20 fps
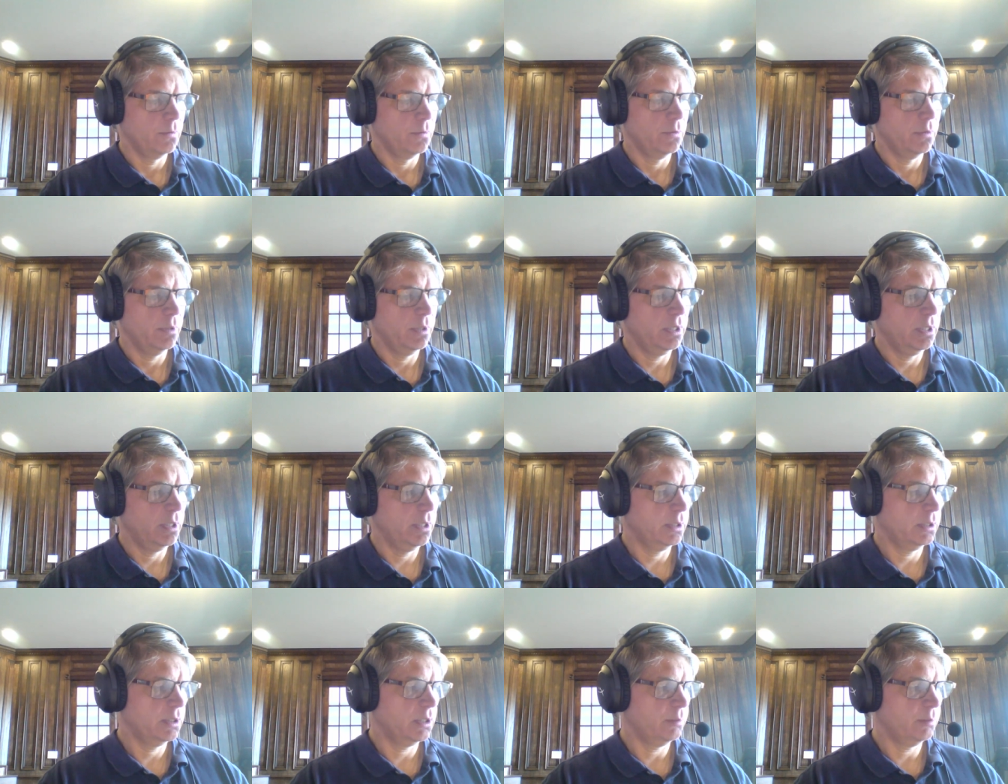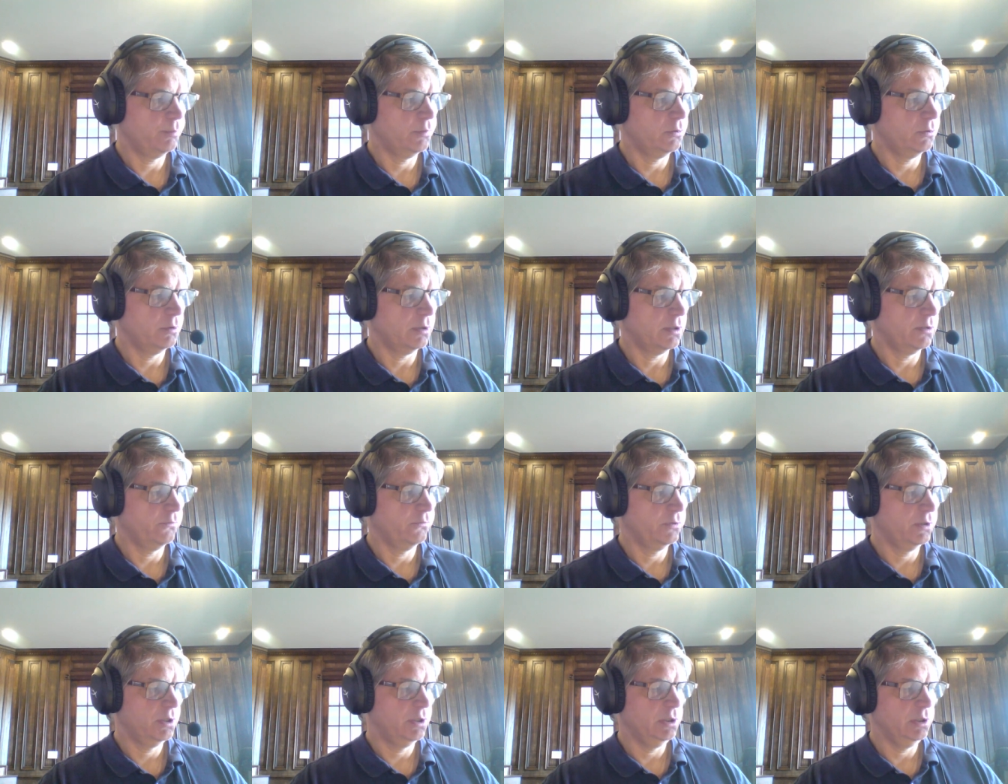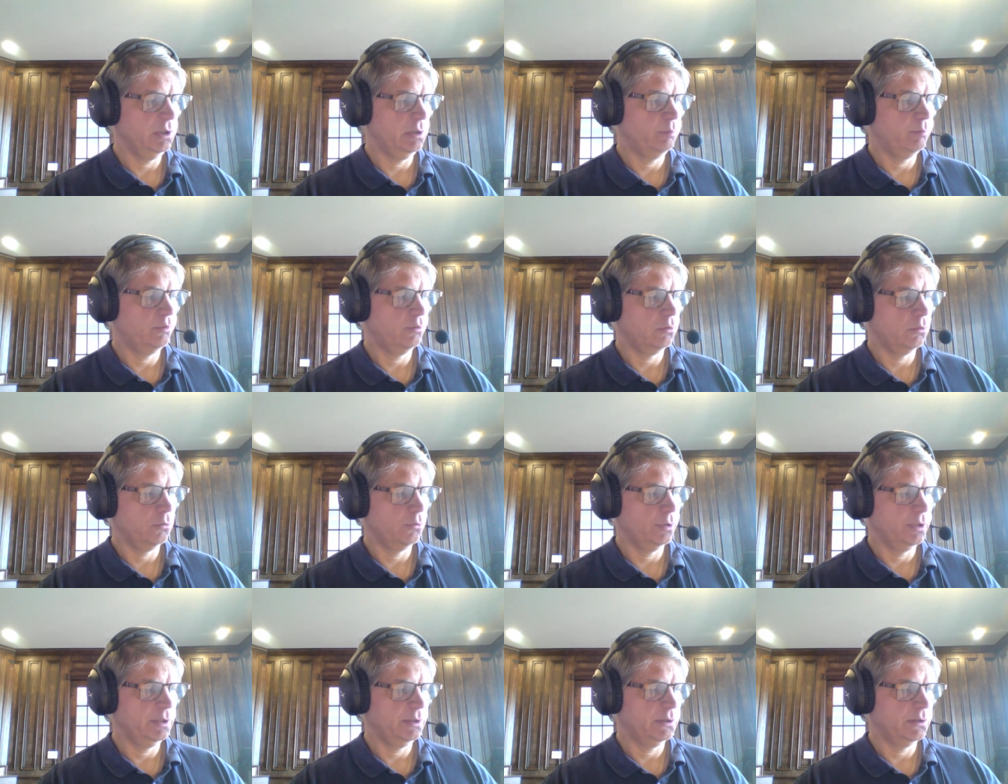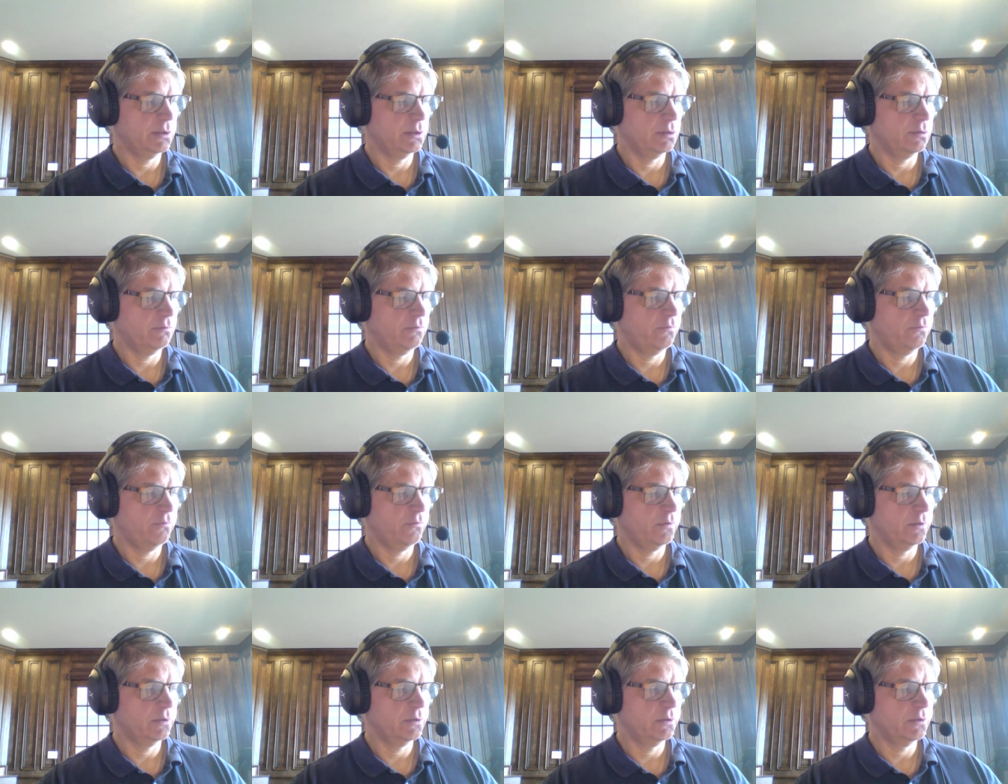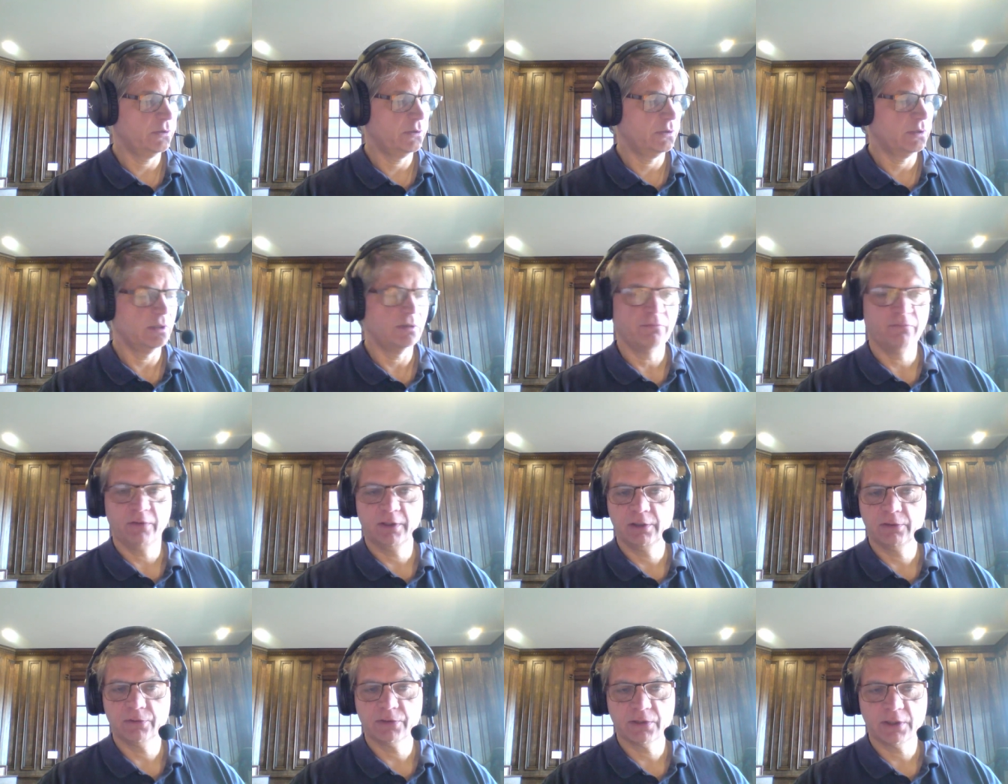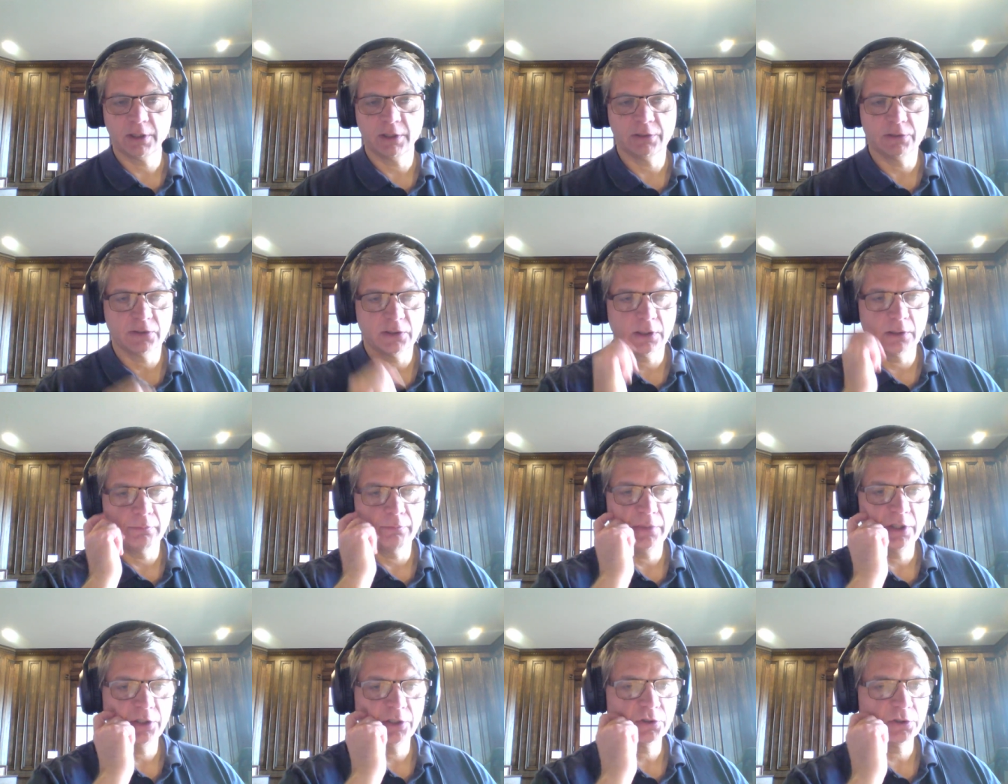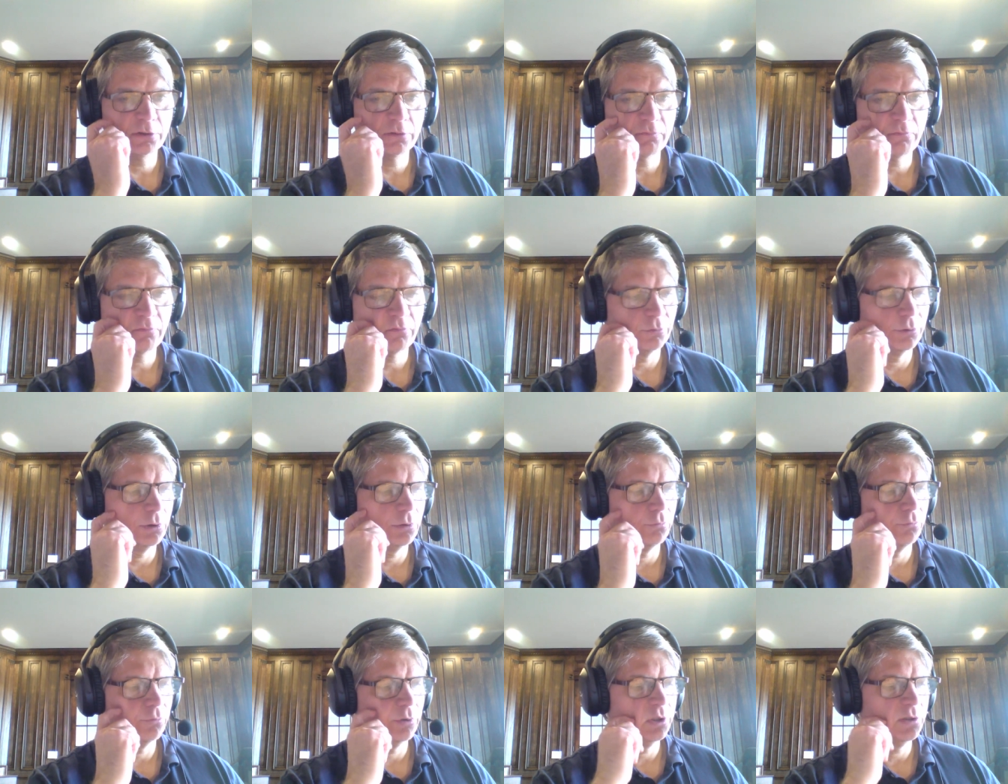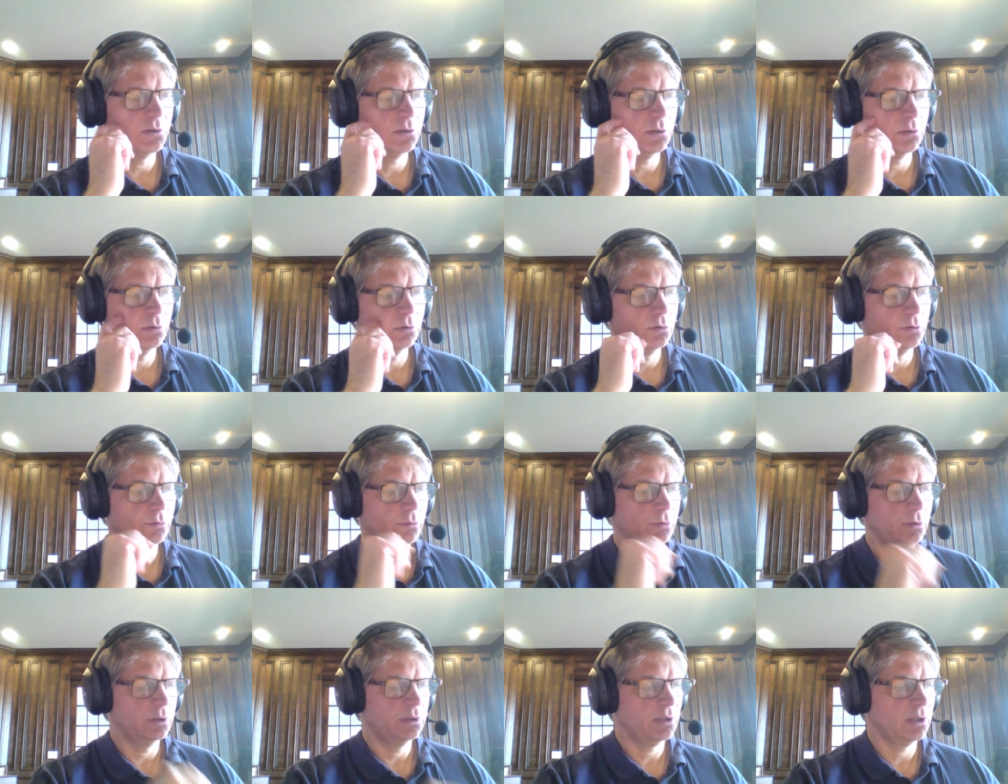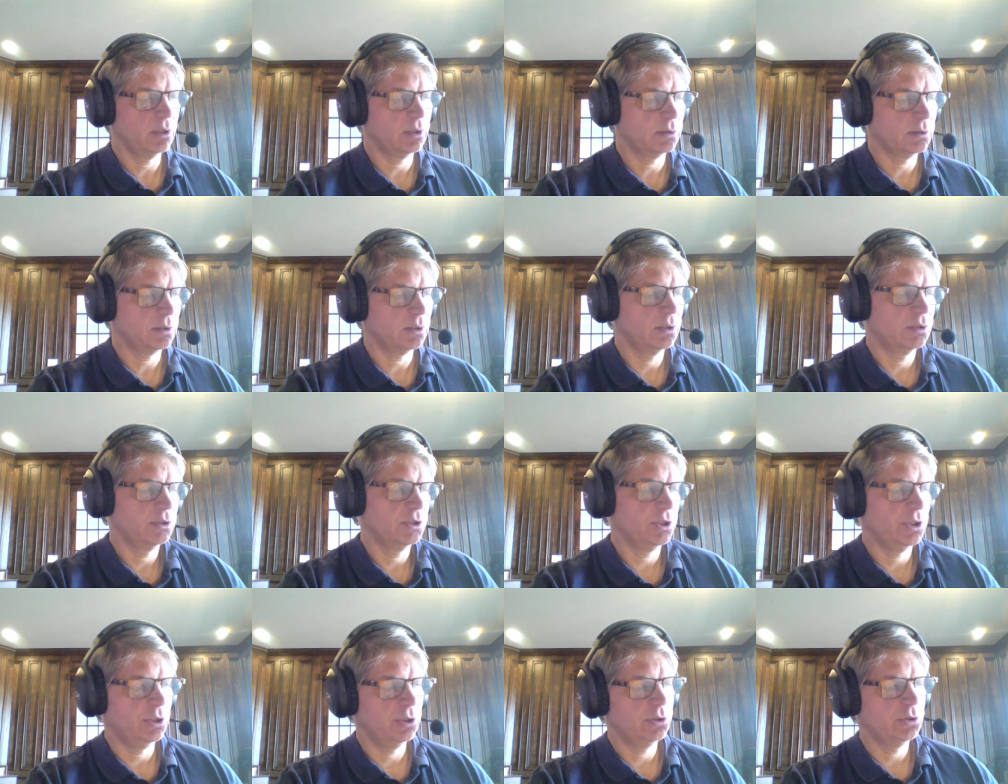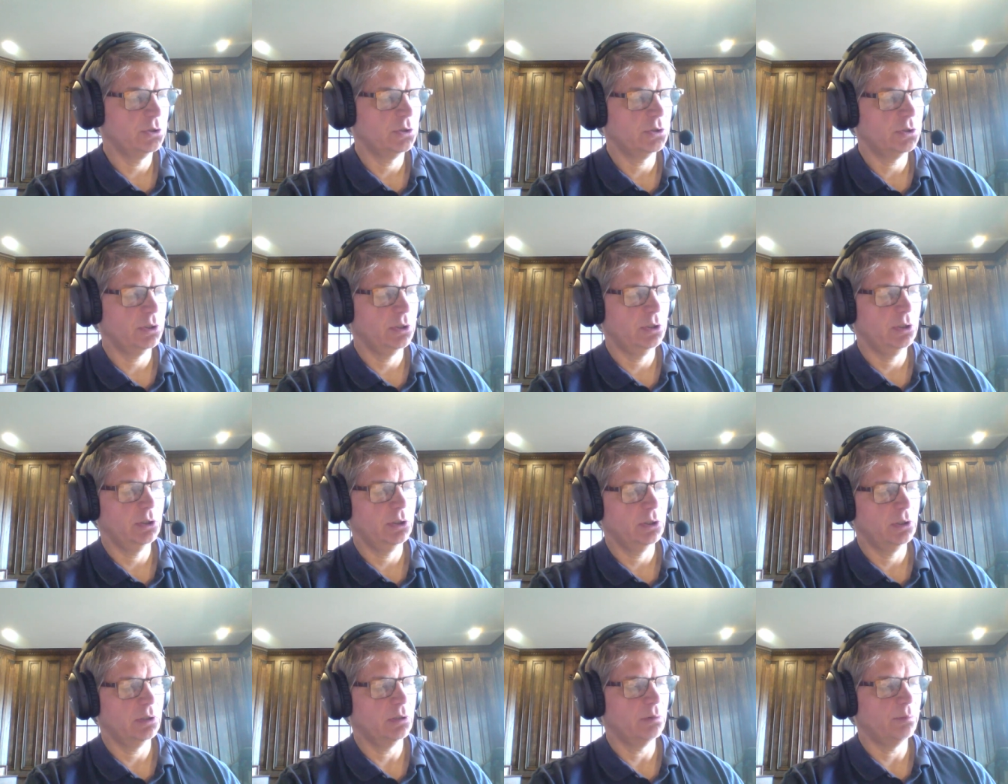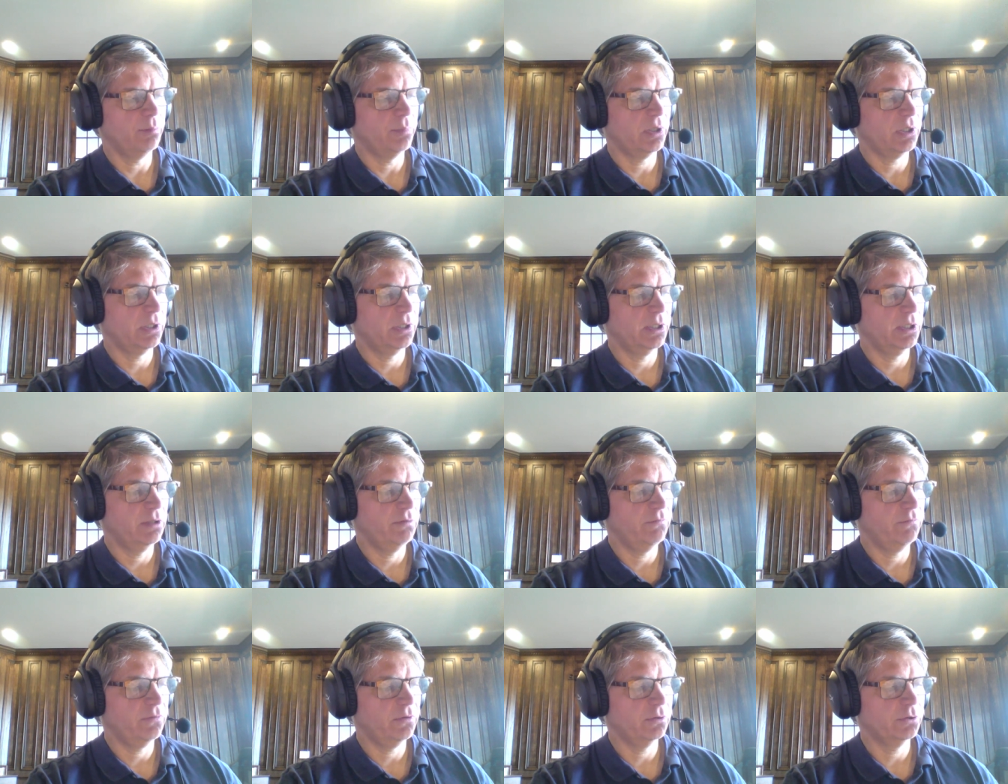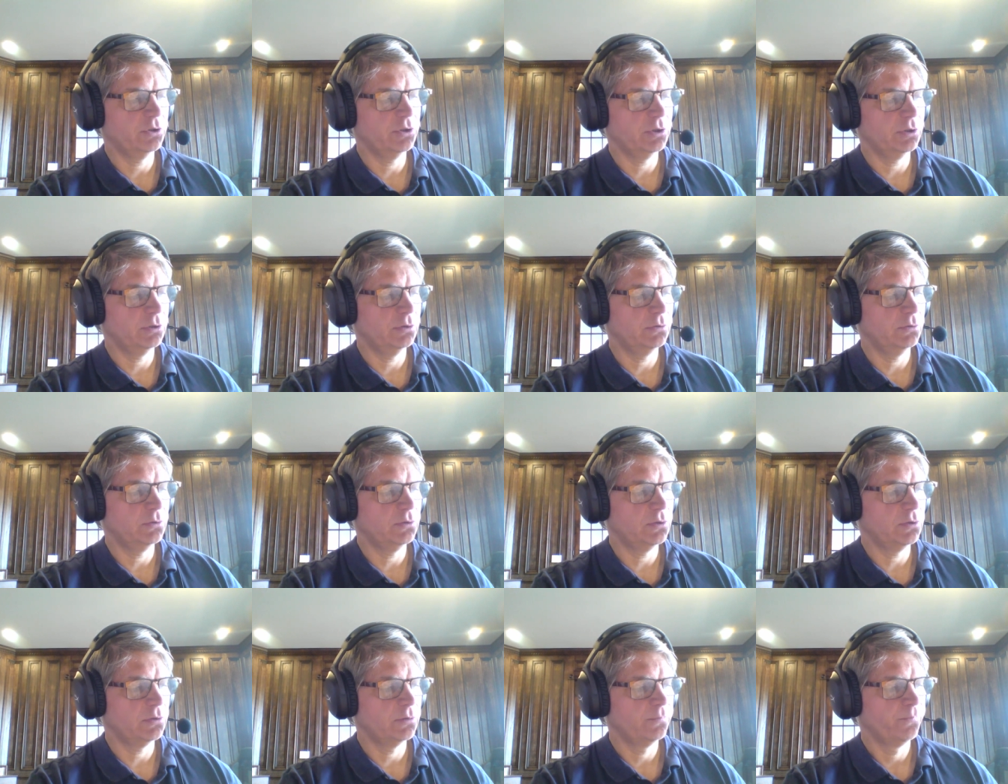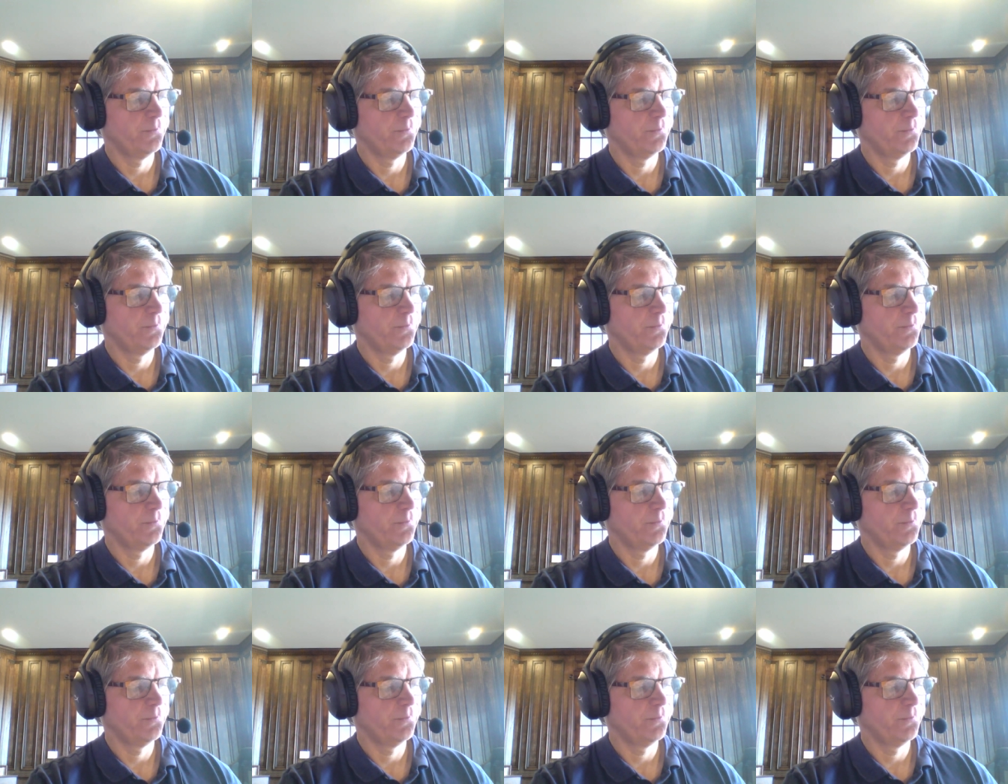and a couple of key points. First, vital signs are measured for a reason to detect changes in body functions.